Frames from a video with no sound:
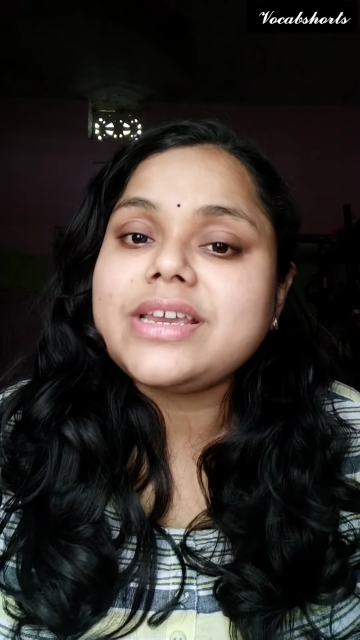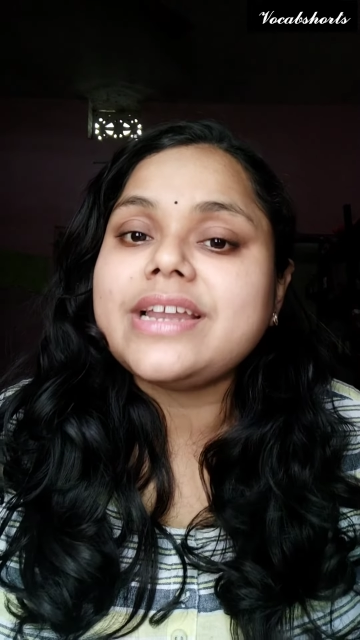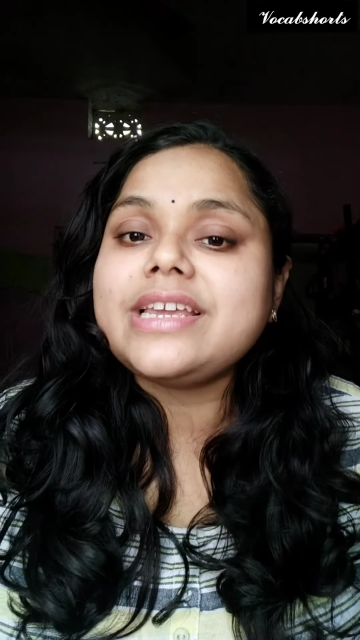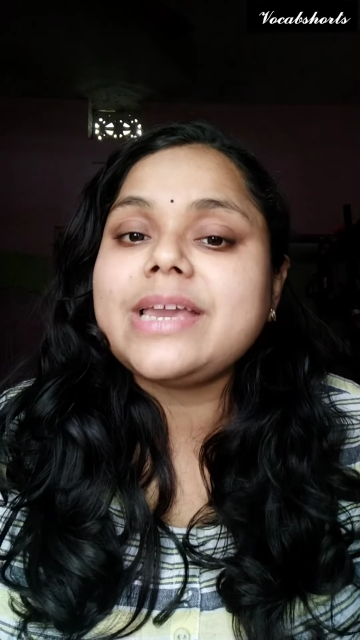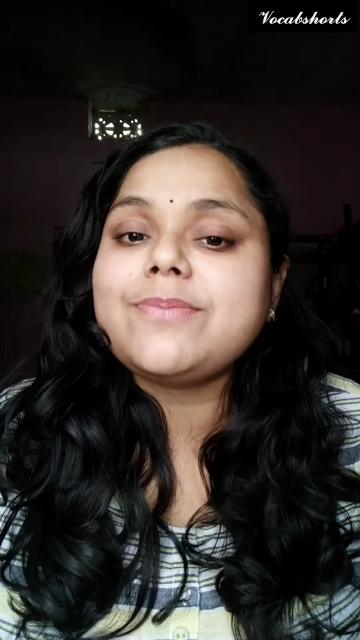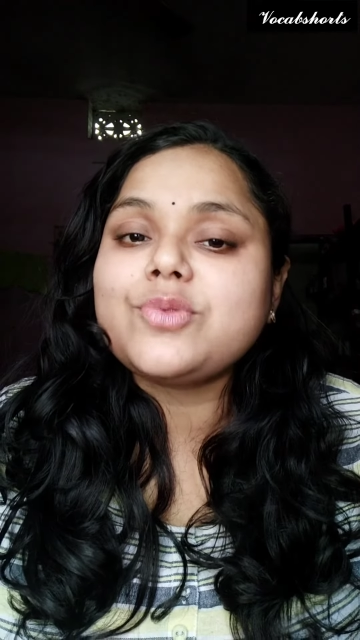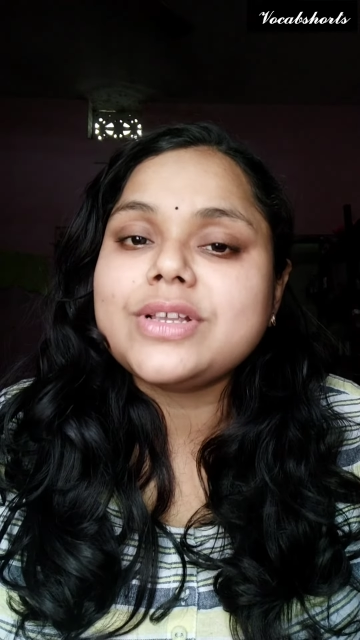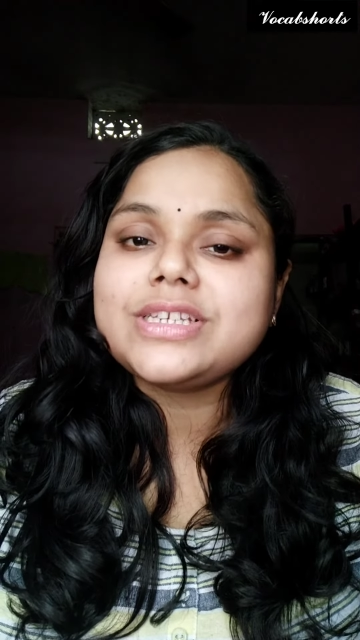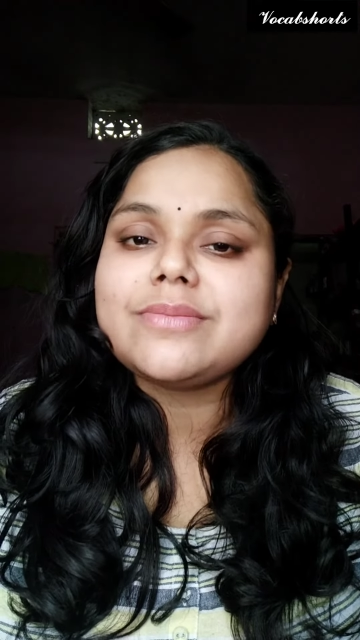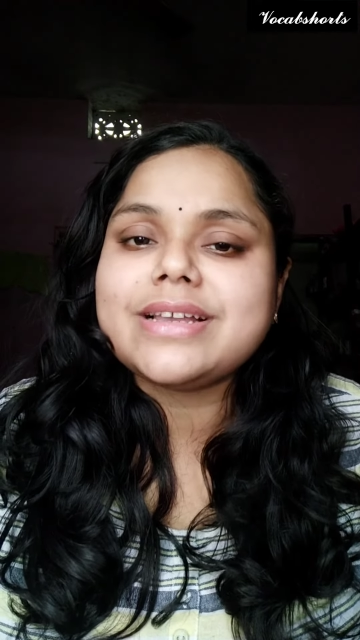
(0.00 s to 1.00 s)
and keep
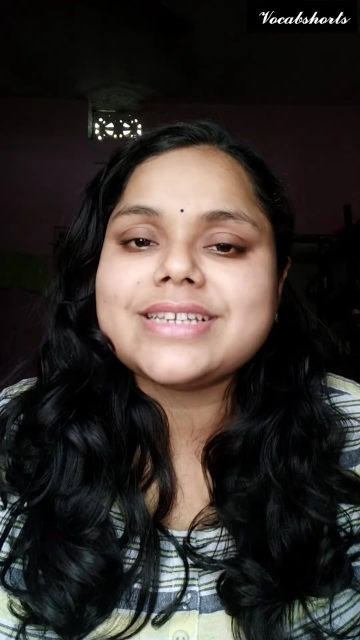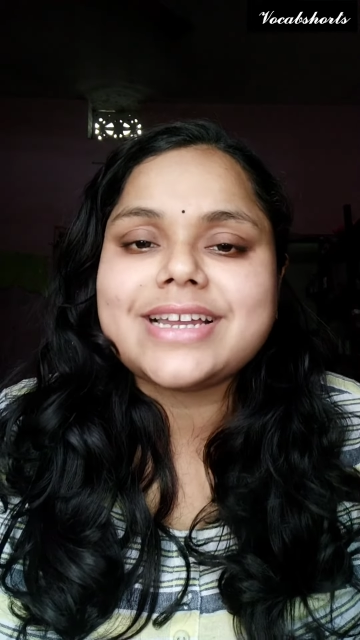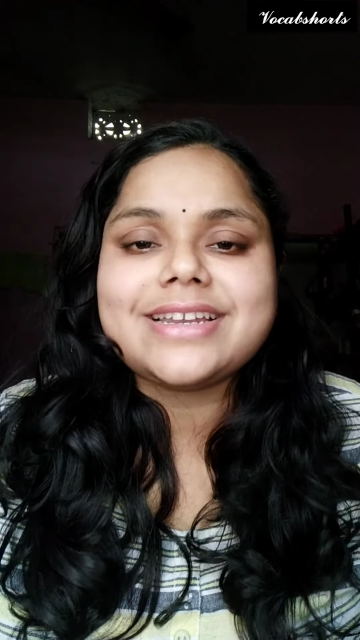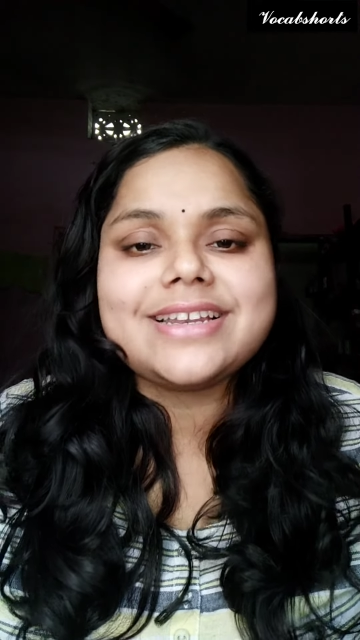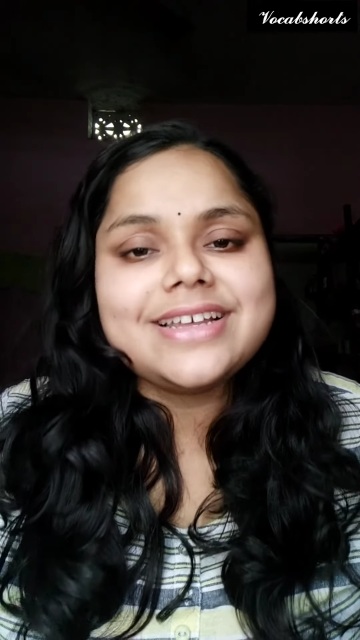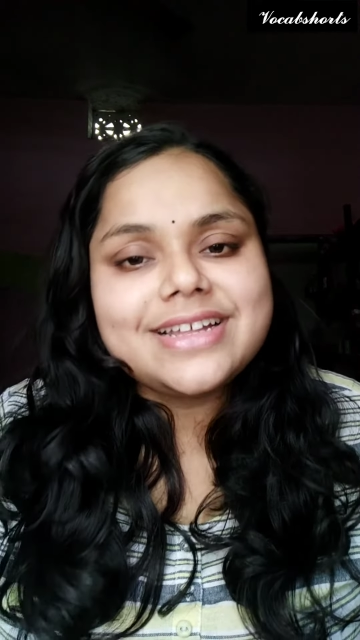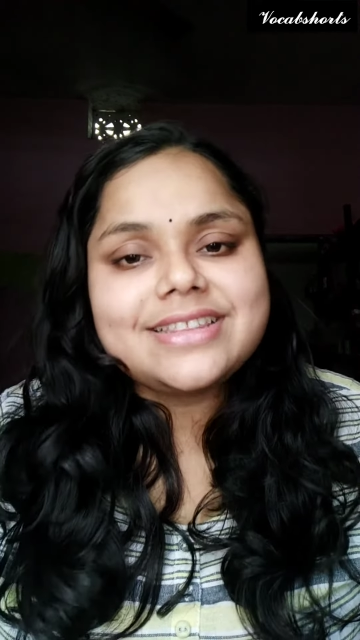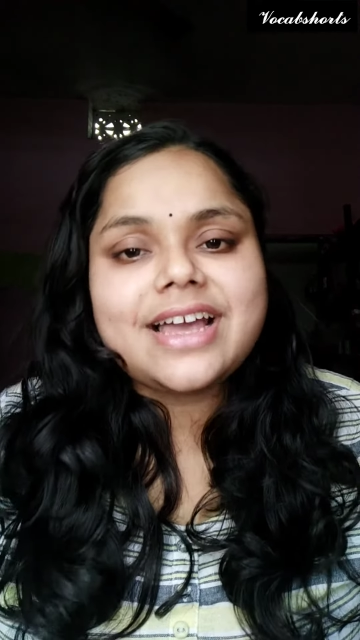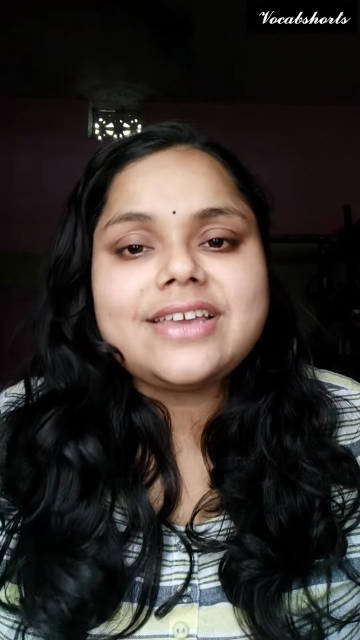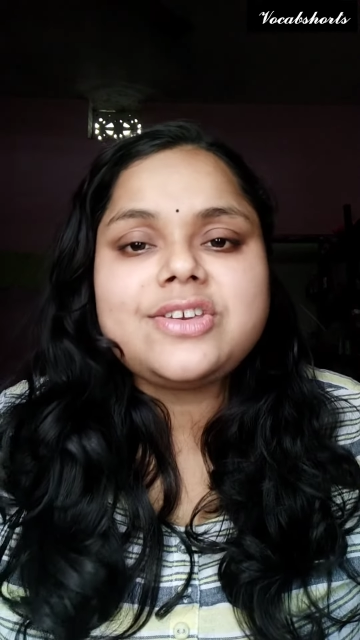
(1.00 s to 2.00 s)
watching my channel.
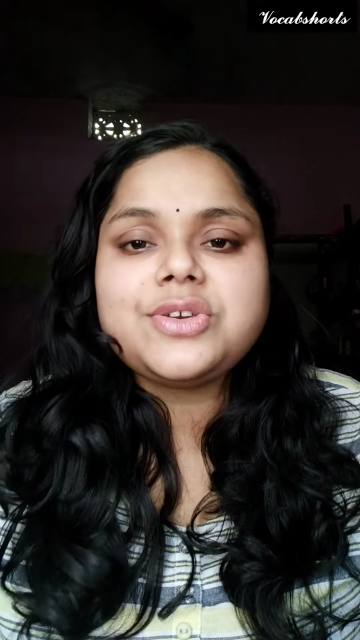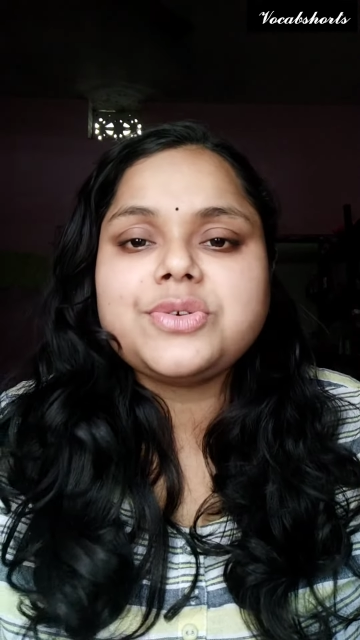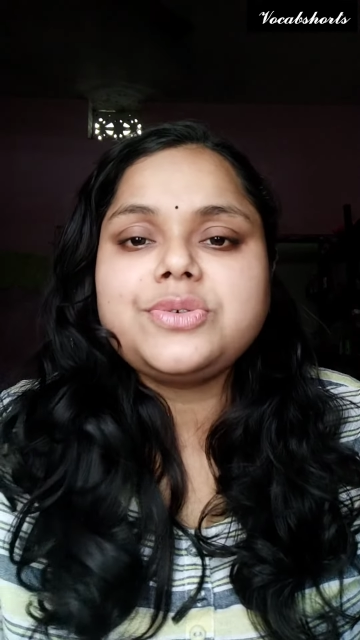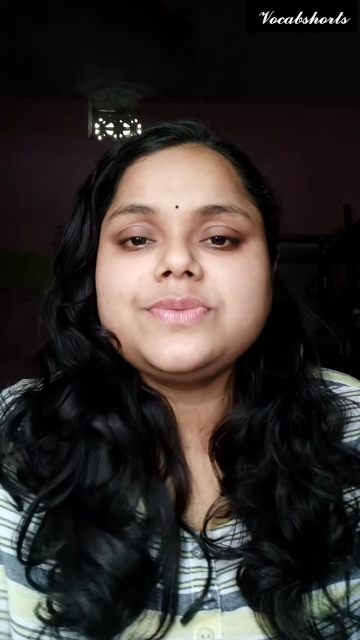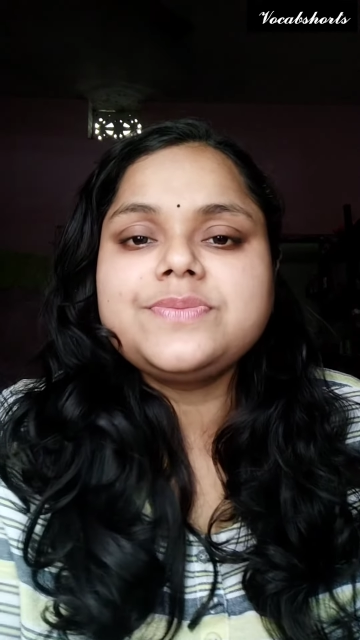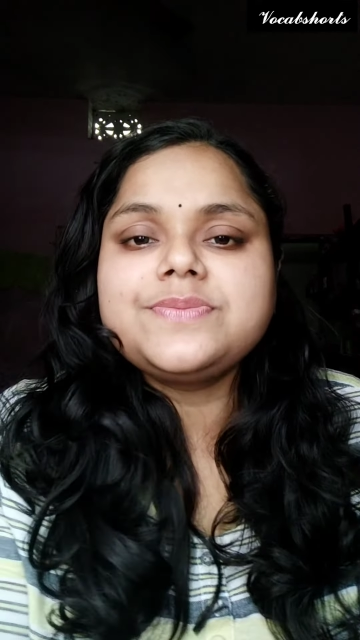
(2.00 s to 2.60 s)
Thank you.